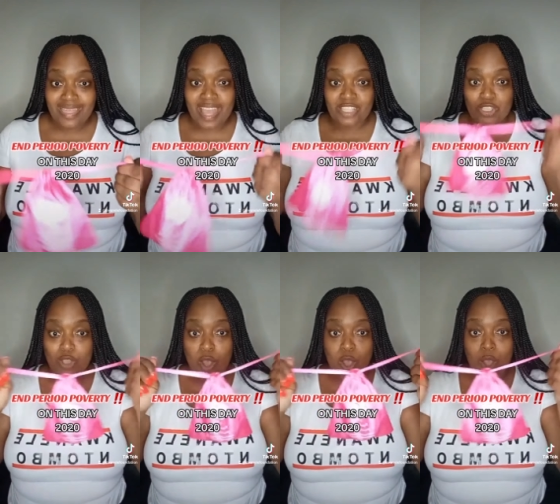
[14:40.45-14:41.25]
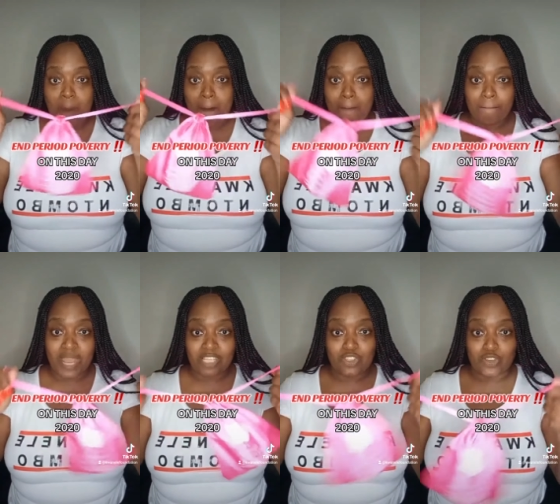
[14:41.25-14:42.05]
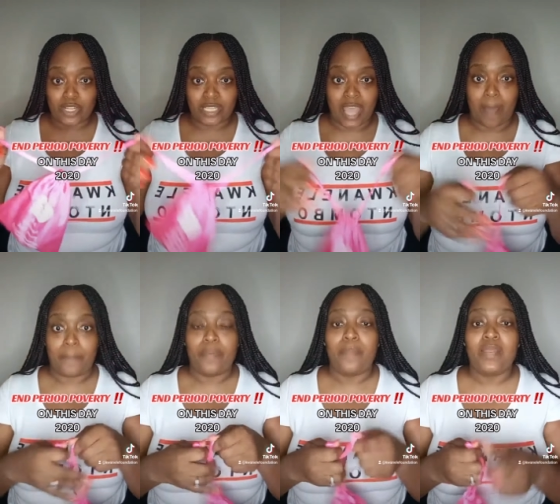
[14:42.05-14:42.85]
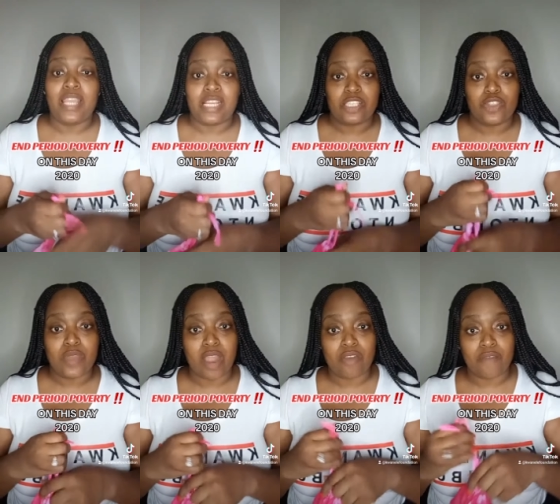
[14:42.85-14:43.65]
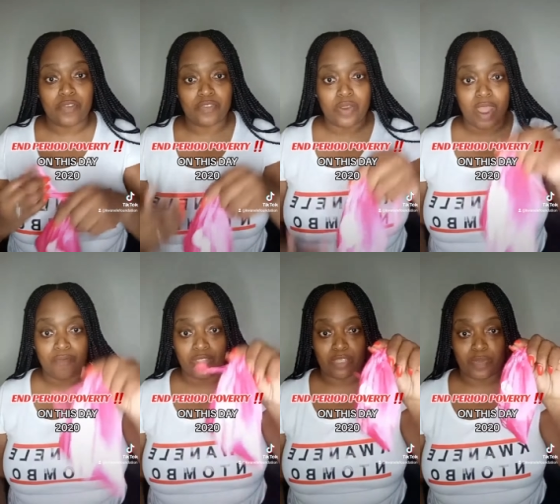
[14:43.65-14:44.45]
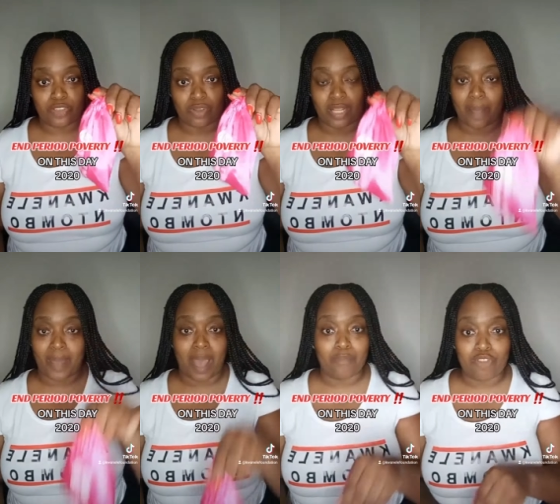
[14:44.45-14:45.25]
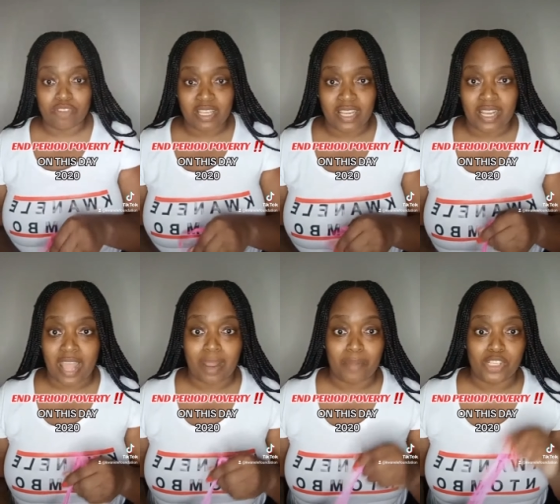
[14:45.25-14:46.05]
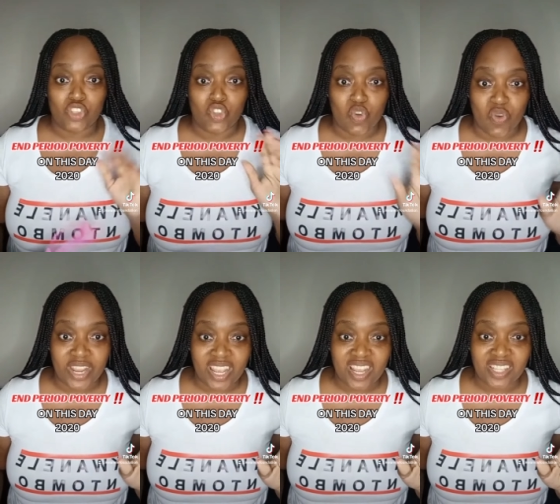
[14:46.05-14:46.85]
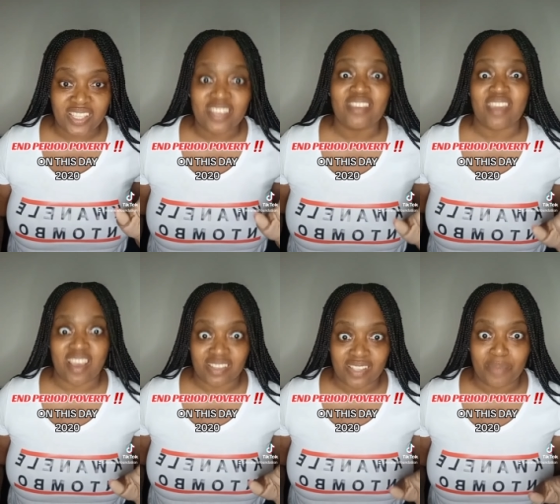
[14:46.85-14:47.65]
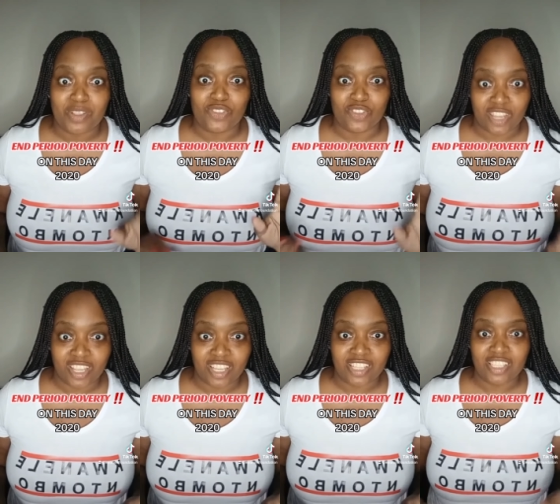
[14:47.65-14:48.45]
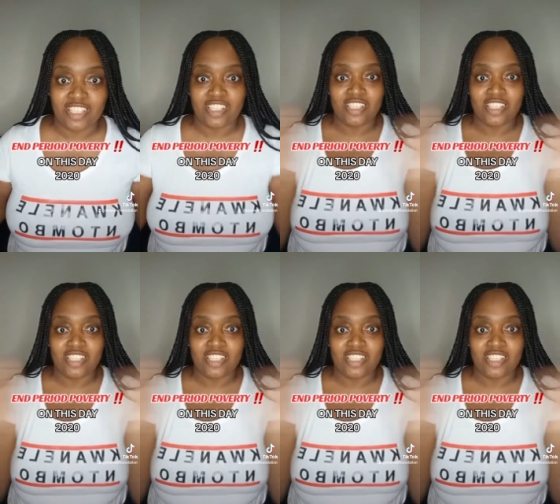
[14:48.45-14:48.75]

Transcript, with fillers: That's your menstrual cup, please. 350 Rand for this menstrual cup. I'm using it and I'm enjoying it. Yes, I'm enjoying it.